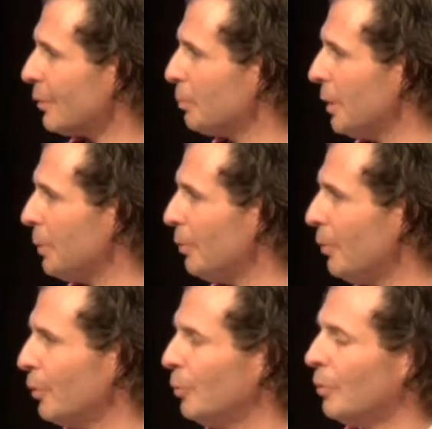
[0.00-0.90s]
are
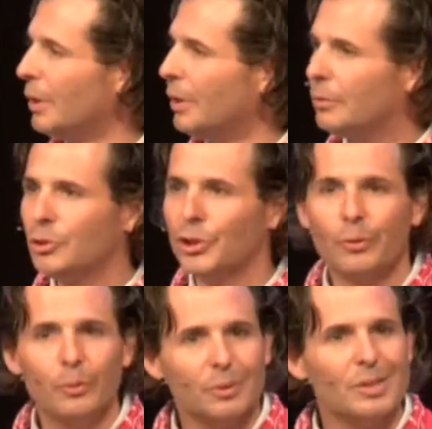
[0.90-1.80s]
people who will hear
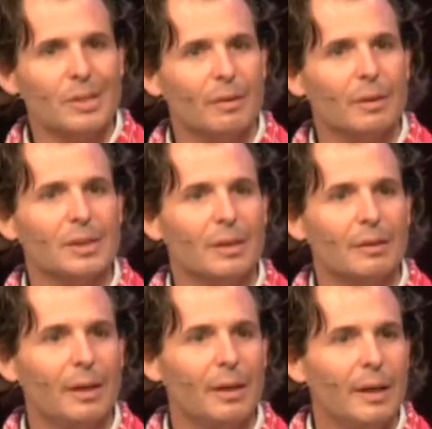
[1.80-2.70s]
jokes and things like
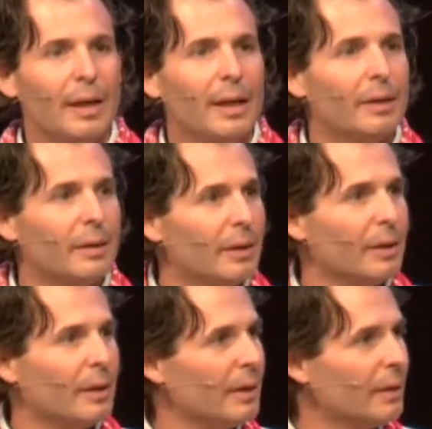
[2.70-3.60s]
that, and
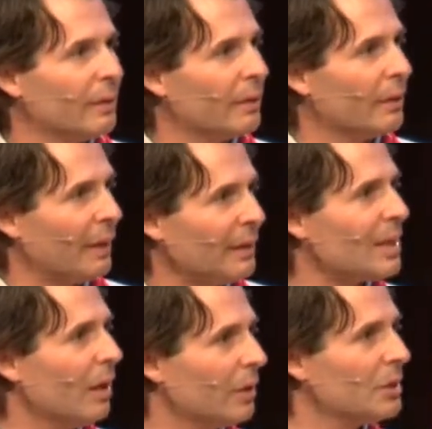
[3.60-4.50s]
that's
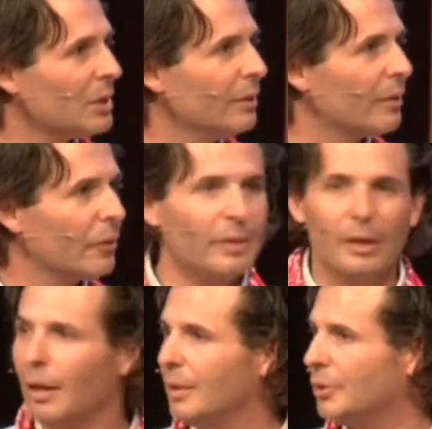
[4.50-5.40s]
honestly their
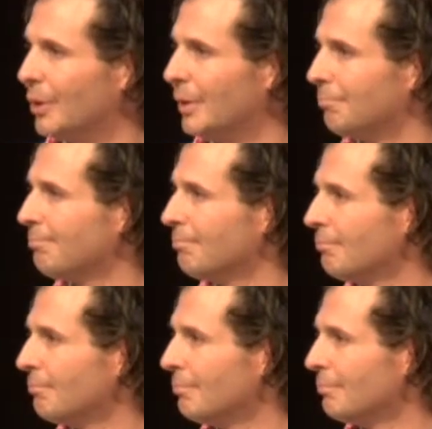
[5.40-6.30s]
theology.
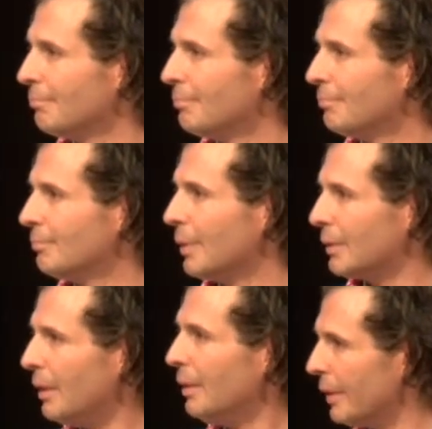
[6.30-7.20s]
Like
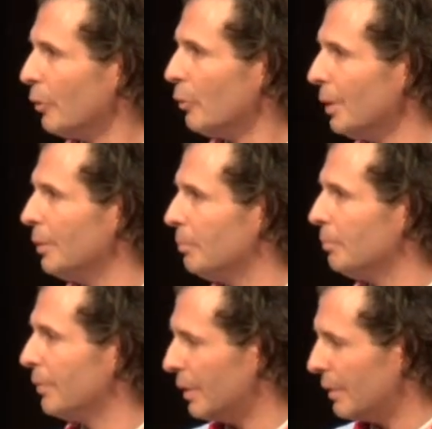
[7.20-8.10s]

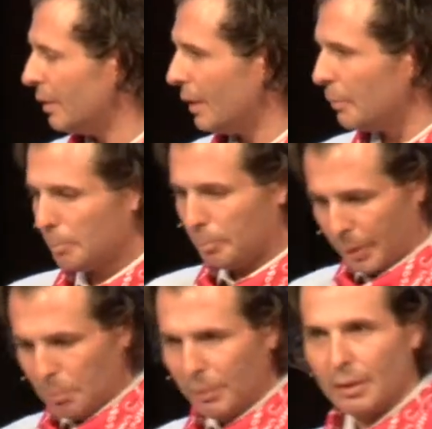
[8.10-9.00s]
they
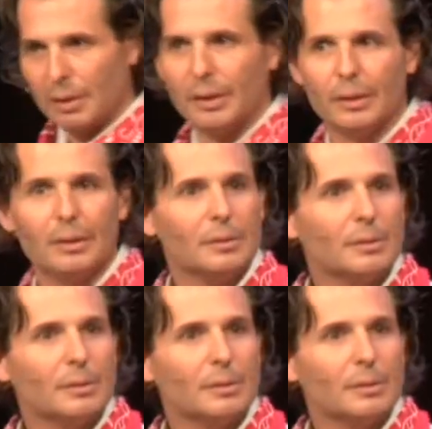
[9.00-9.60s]
biblically